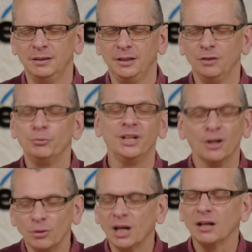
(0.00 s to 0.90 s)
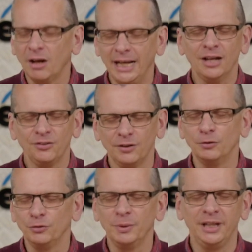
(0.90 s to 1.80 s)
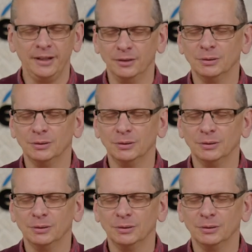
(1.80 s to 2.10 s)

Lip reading: if we don't align ourselves with you.